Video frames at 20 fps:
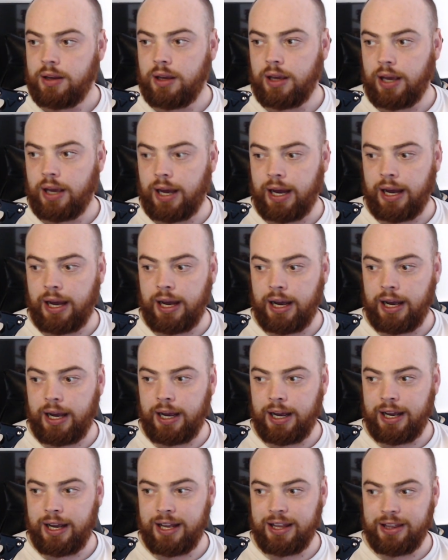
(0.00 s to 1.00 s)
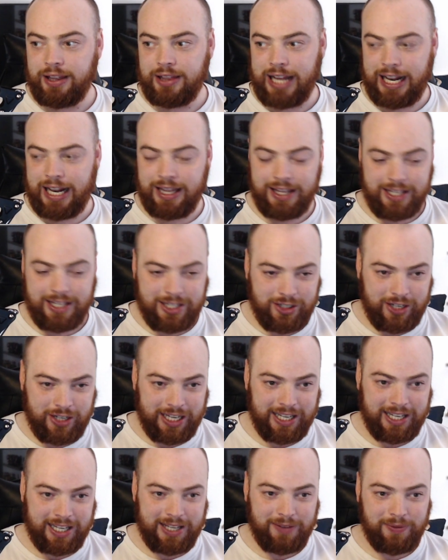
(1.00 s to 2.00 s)
Then in the
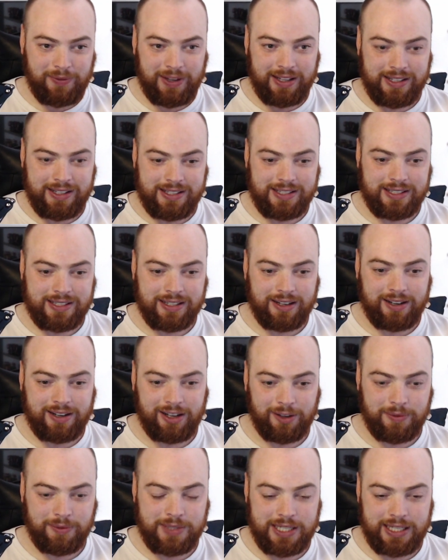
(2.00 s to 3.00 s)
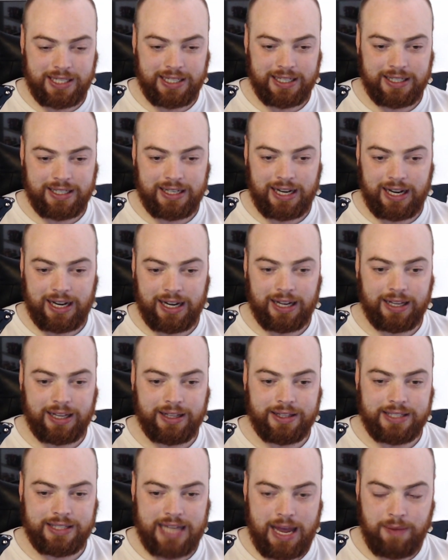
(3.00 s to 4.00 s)
street he meets Cull Obsidian
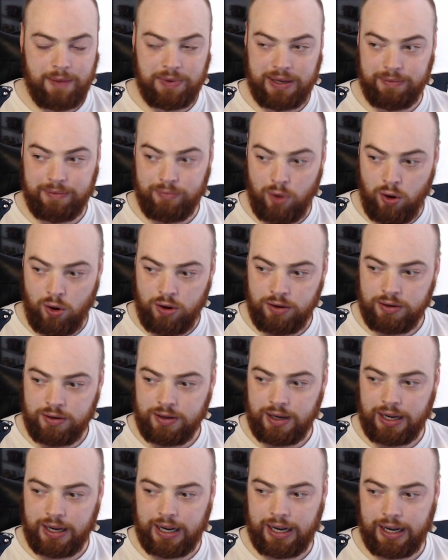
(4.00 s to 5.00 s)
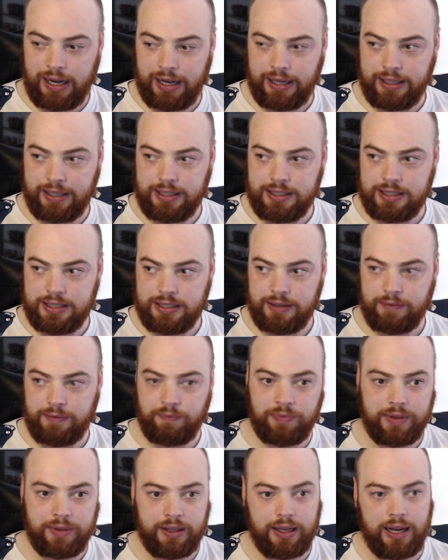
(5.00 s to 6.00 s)
and Ebony Maw, and
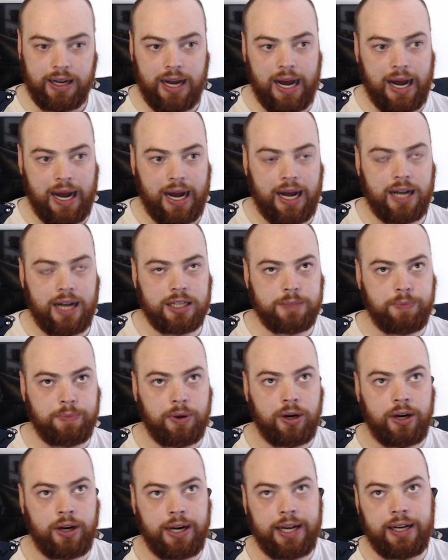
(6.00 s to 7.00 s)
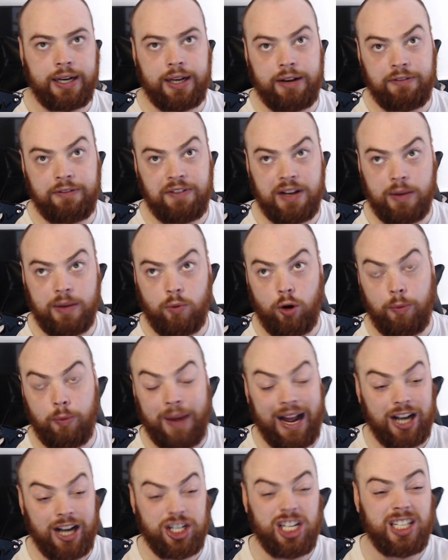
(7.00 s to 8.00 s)
as per in Infinity War, but
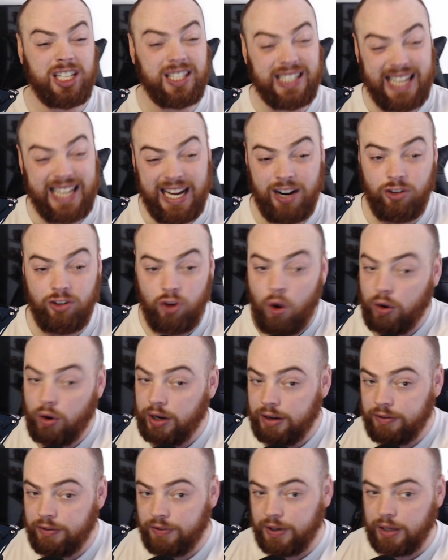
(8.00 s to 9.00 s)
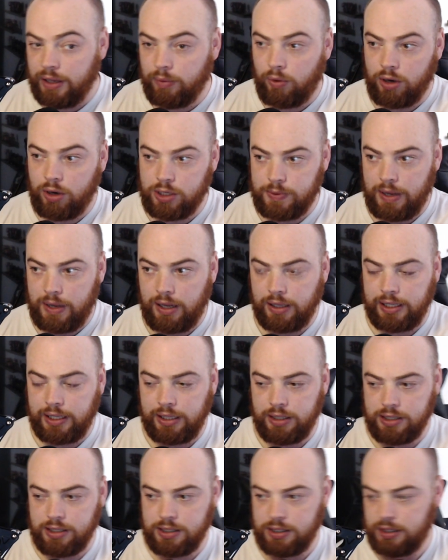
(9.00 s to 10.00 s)
actually later on in Infinity War as well, he
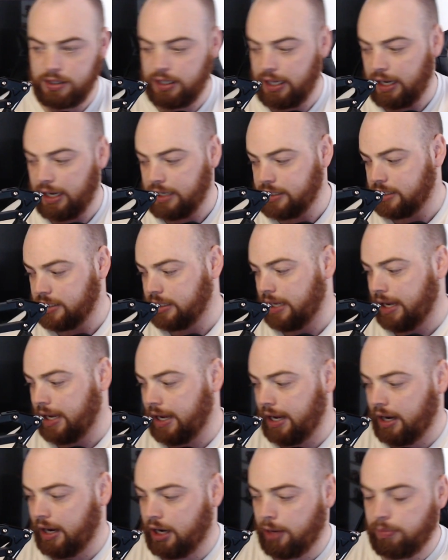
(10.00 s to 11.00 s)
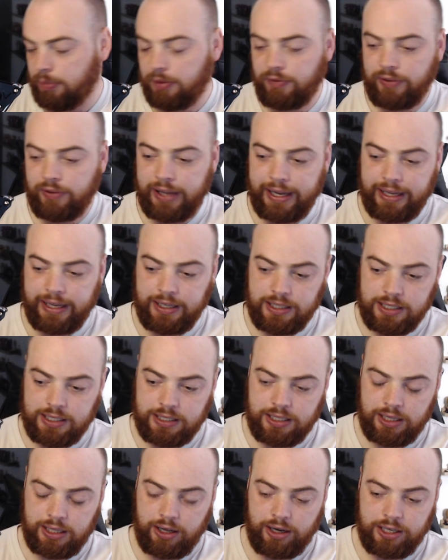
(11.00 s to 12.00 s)
has a couple of lines
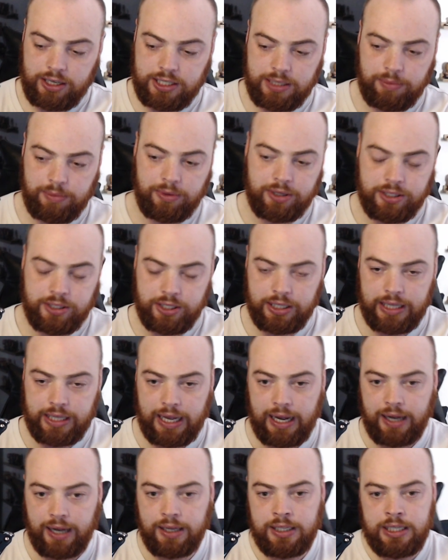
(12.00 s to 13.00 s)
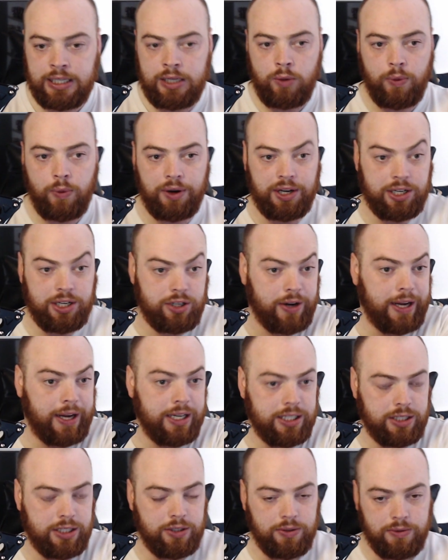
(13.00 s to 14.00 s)
that are similar to that, where he
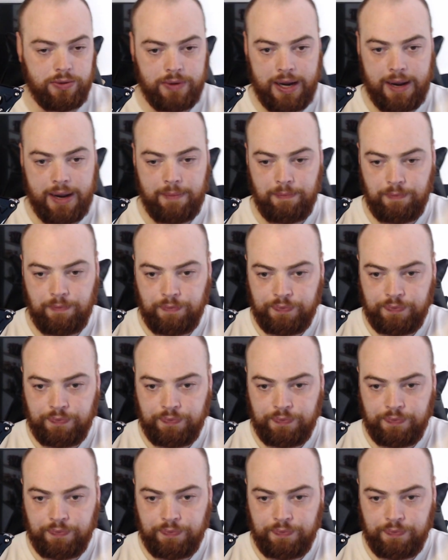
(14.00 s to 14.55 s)
tries to